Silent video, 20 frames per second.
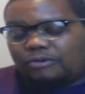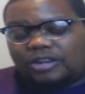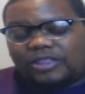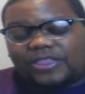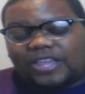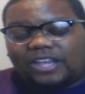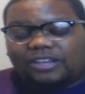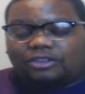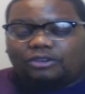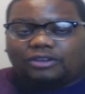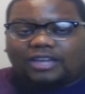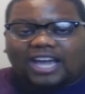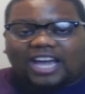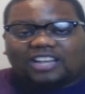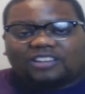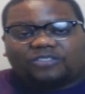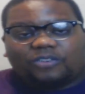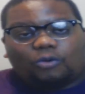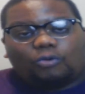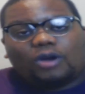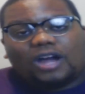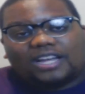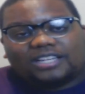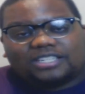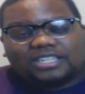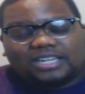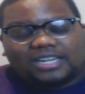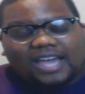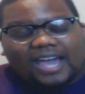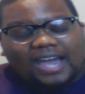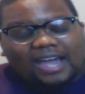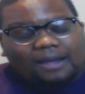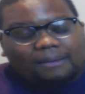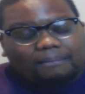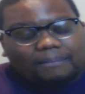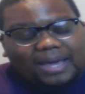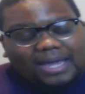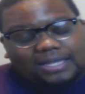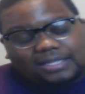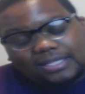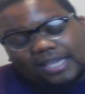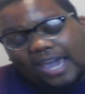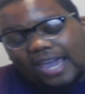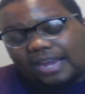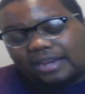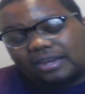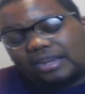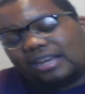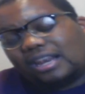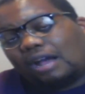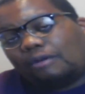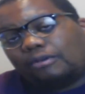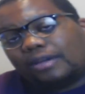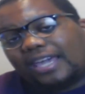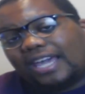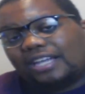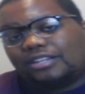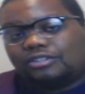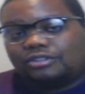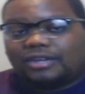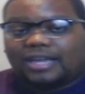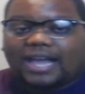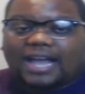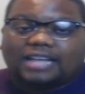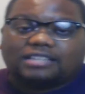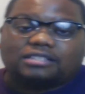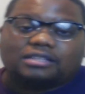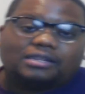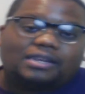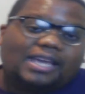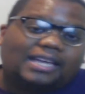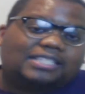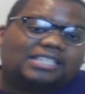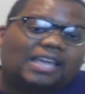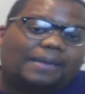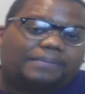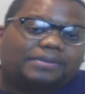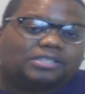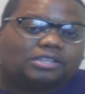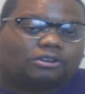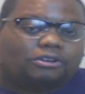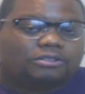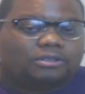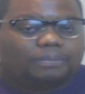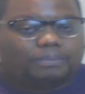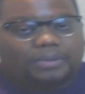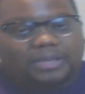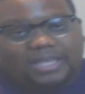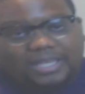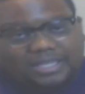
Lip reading: I want to thank you guys for watching. I'm Mike Titan, and I will catch you guys in the next episode of The